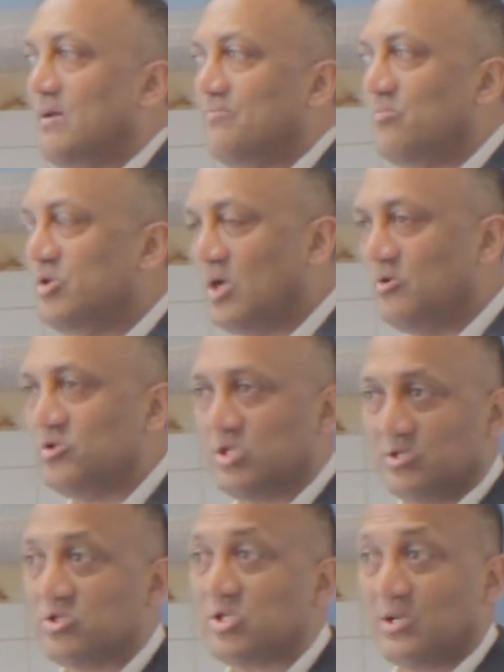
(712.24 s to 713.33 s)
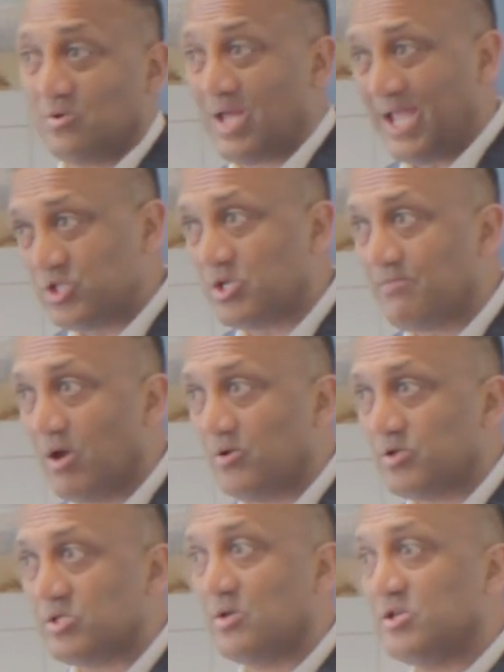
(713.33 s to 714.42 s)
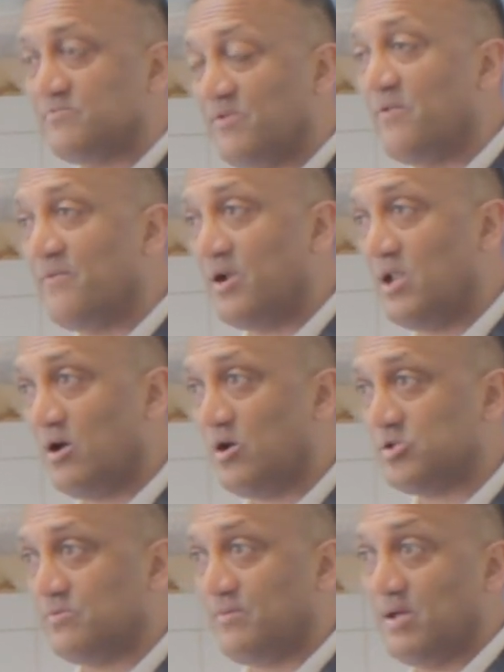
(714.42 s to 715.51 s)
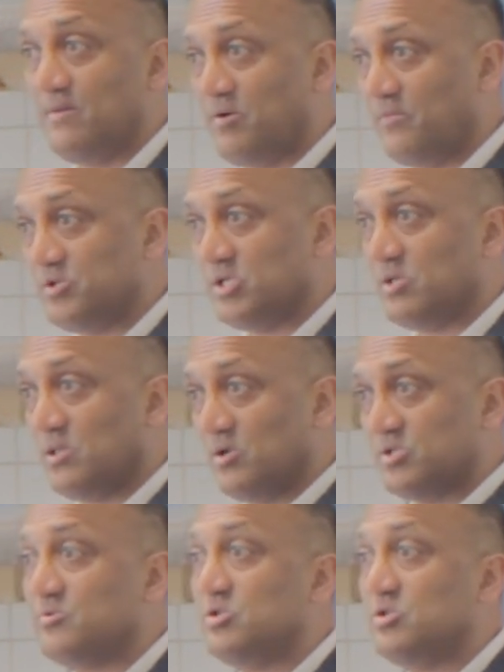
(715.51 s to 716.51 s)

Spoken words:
We don't tend to take on HMOs, so there's very, very large properties with lots of